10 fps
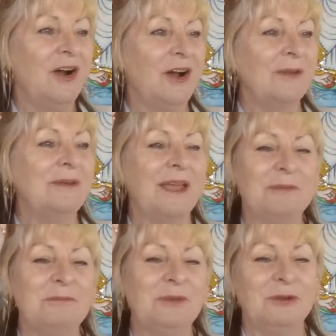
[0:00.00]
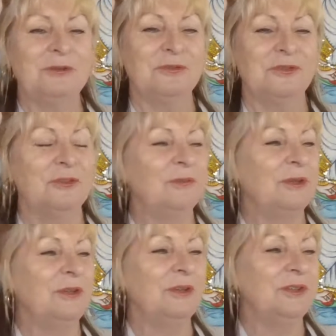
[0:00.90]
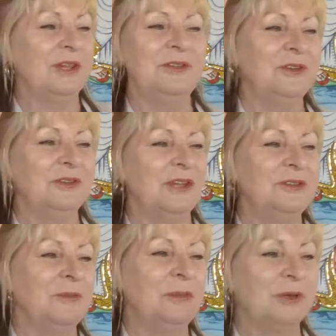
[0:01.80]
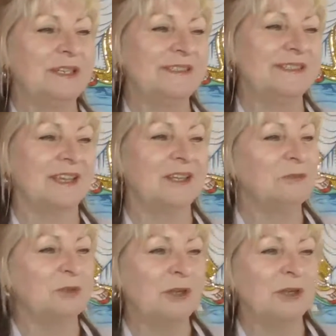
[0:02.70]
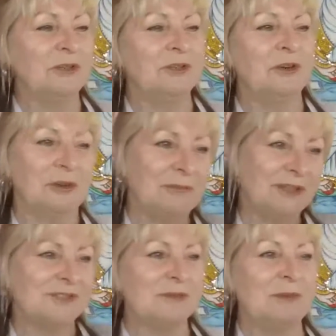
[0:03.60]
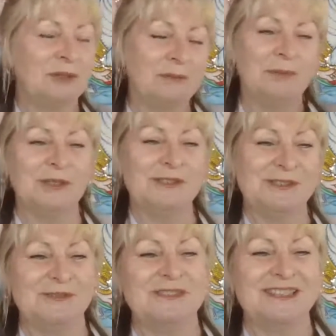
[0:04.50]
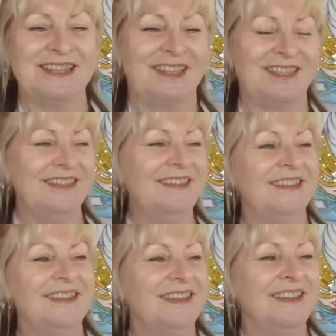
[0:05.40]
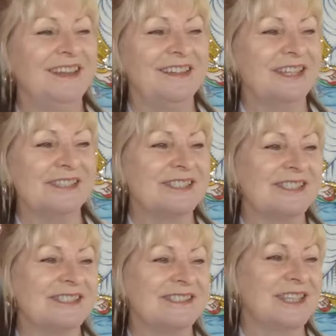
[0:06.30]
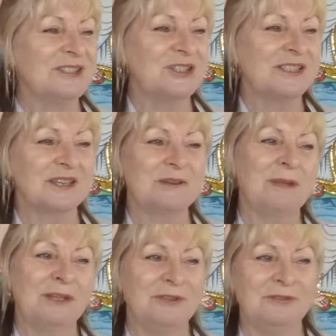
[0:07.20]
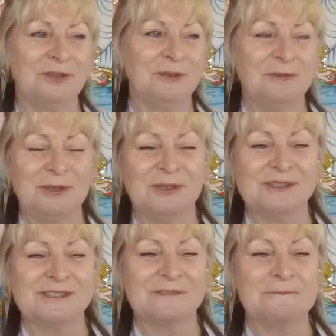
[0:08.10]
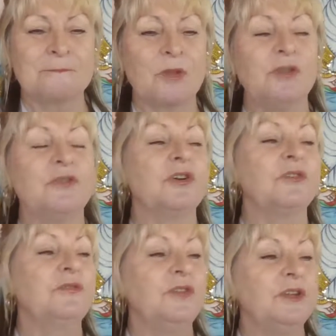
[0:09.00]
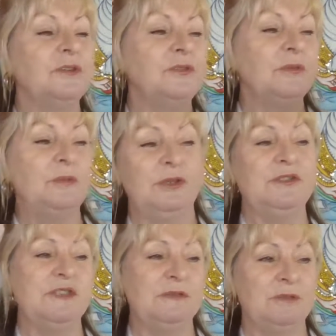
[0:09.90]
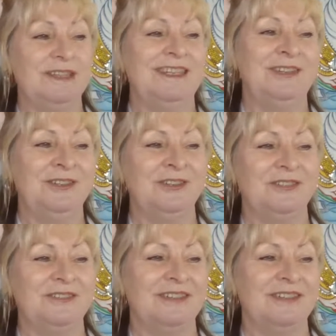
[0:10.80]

I am beautiful, but then your body's saying, well, no, you're not, because your mind and body talk together. That's just going to make you feel worse. You've got to feel the beauty within you